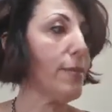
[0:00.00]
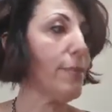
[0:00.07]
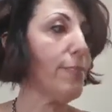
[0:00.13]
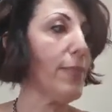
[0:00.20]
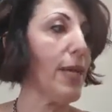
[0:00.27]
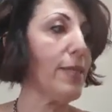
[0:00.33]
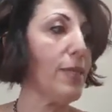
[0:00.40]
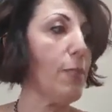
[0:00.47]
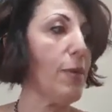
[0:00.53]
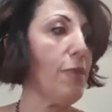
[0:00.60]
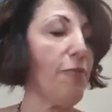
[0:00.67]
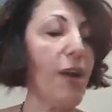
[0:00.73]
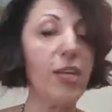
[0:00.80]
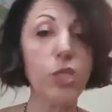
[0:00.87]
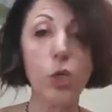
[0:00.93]
as a
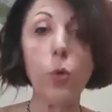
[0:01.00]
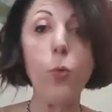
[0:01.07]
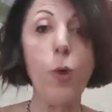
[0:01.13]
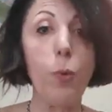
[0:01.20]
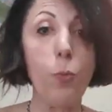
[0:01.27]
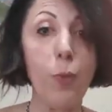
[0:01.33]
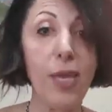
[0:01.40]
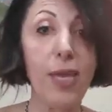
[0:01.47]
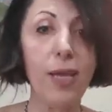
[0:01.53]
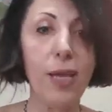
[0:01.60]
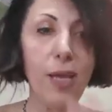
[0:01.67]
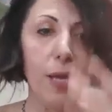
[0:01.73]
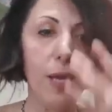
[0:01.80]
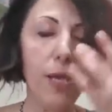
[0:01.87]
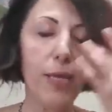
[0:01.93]
manufacturer, when we
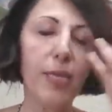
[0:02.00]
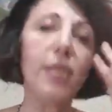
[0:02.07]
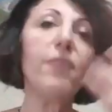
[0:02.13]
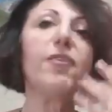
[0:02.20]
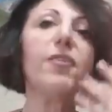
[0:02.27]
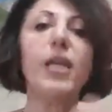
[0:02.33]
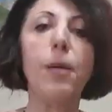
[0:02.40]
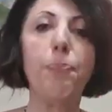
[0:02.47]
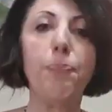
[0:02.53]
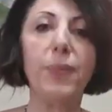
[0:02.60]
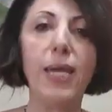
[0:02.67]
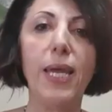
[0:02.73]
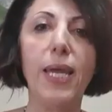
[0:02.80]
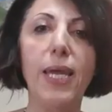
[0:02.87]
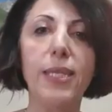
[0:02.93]
give an
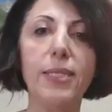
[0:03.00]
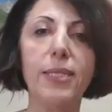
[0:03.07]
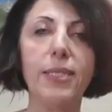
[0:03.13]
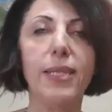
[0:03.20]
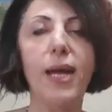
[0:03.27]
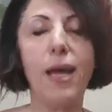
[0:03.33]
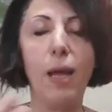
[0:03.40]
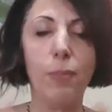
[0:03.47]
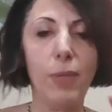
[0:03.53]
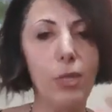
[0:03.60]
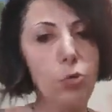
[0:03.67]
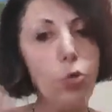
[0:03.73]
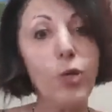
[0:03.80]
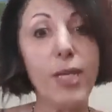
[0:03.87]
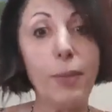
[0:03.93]
update, I'm not
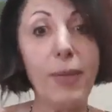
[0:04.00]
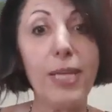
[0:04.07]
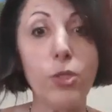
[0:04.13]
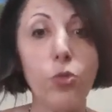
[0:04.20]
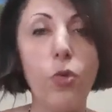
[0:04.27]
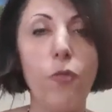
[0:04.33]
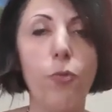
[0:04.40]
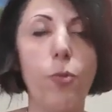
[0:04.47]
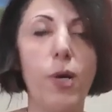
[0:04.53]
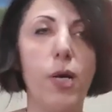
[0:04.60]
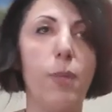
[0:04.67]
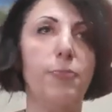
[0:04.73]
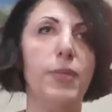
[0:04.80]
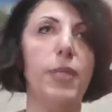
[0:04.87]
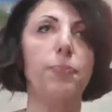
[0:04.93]
talking about a software
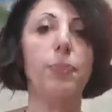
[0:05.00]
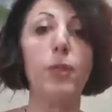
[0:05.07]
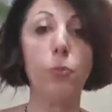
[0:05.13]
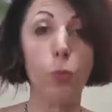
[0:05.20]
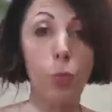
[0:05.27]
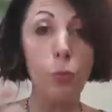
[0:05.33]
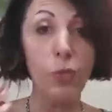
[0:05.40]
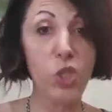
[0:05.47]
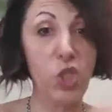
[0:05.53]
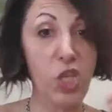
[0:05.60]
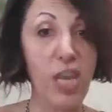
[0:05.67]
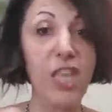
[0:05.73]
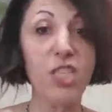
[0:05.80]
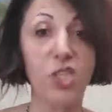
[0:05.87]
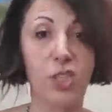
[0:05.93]
update, but when we
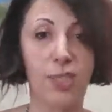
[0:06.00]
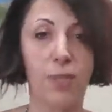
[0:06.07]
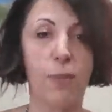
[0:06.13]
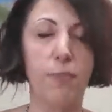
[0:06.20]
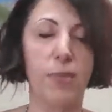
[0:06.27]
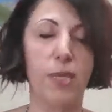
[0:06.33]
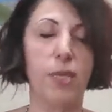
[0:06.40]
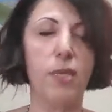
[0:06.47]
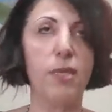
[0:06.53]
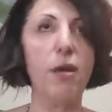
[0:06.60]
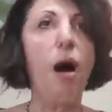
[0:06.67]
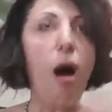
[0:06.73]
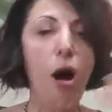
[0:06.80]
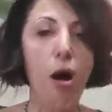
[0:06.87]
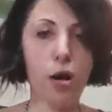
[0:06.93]
change something in the
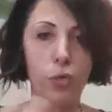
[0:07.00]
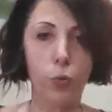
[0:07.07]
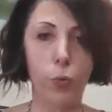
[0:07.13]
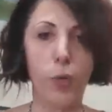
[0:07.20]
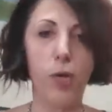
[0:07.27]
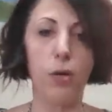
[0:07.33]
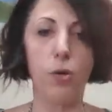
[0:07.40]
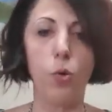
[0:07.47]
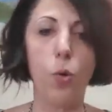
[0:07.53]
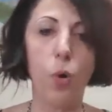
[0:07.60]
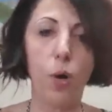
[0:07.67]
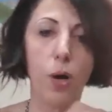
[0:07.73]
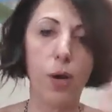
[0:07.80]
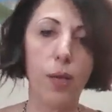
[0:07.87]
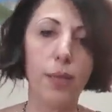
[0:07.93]
hardware
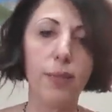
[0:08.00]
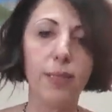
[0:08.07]
or in the